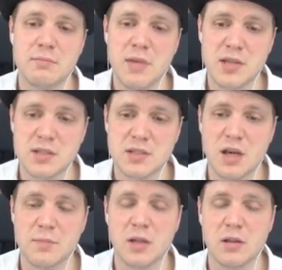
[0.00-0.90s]
messes
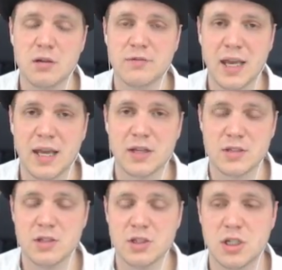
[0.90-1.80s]
up a lot of
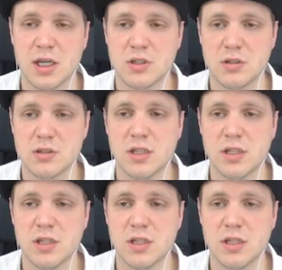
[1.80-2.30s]
ganks initiations.